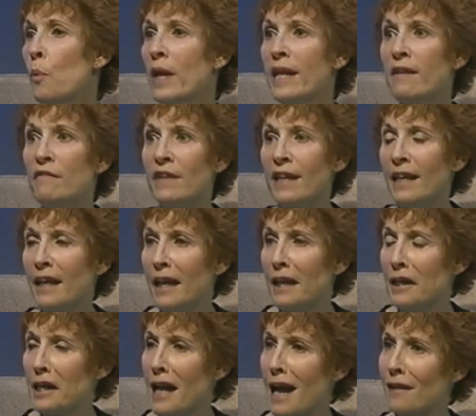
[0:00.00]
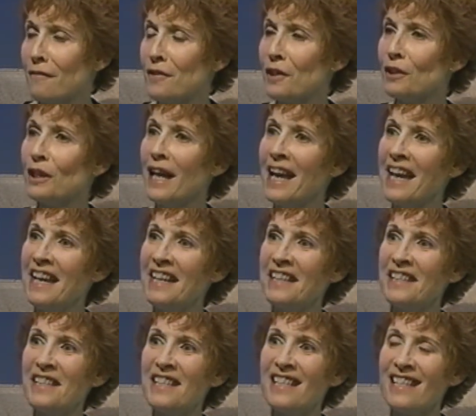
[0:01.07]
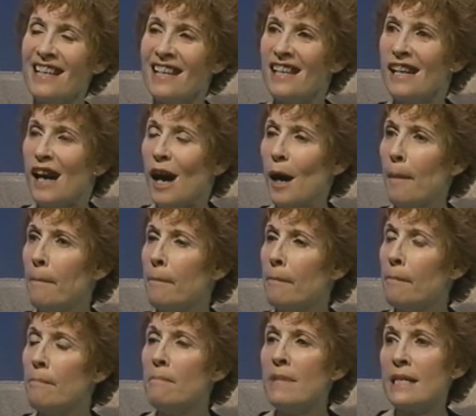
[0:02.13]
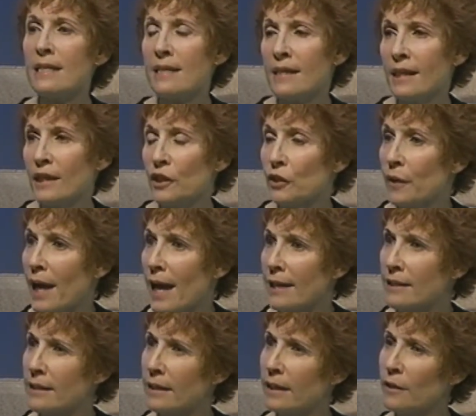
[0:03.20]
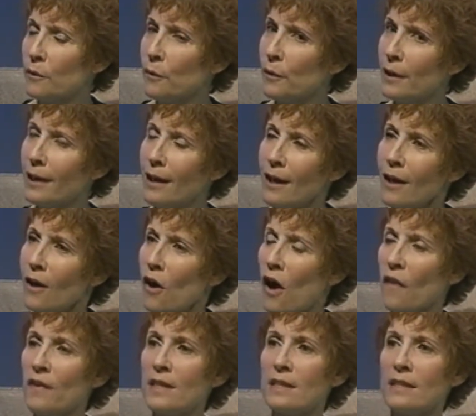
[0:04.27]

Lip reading: weaving in and out of the lanes, missing your exit, or all